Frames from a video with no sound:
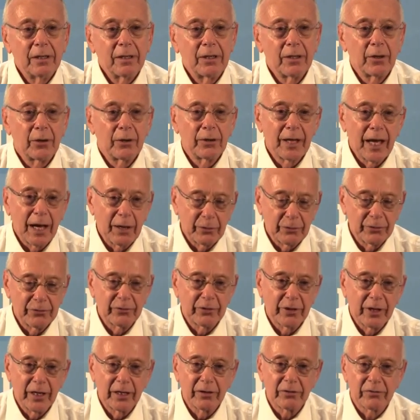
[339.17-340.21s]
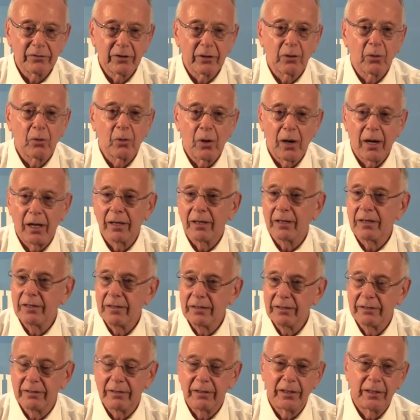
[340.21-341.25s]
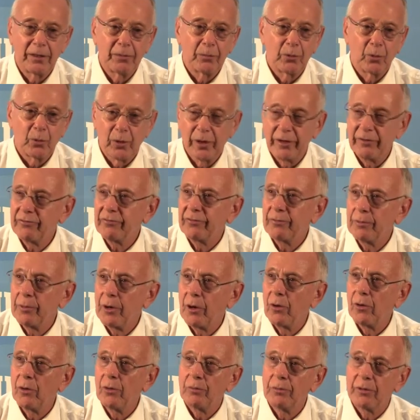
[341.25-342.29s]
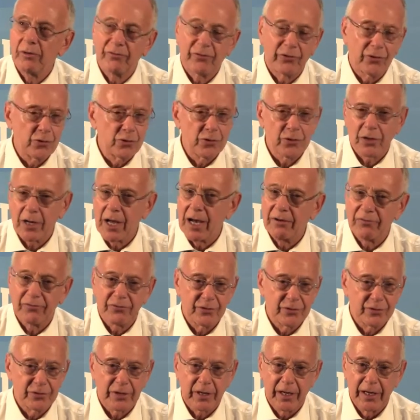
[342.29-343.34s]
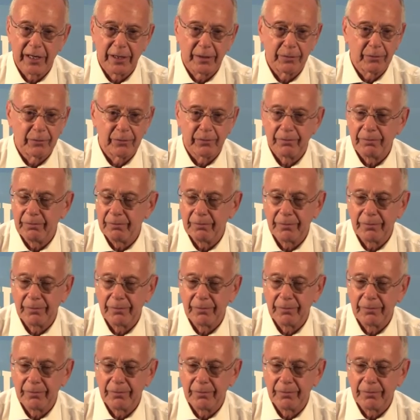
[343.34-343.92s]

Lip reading: you know, that was against a quality team away from home, our first conference game.